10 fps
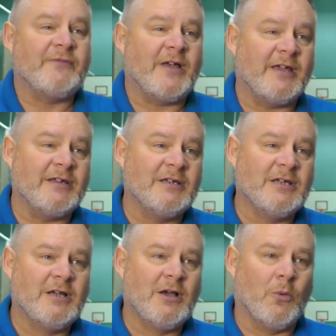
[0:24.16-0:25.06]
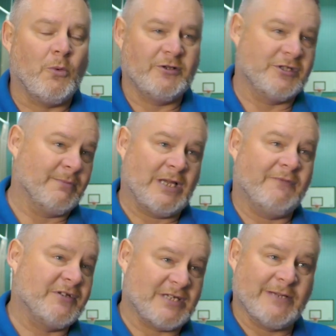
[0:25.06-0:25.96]
FA, why didn't we have
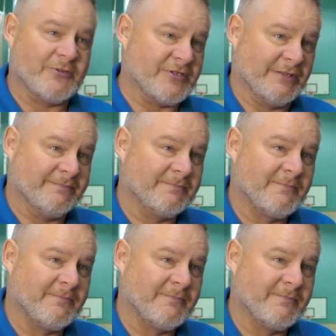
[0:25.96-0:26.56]
a disabled team?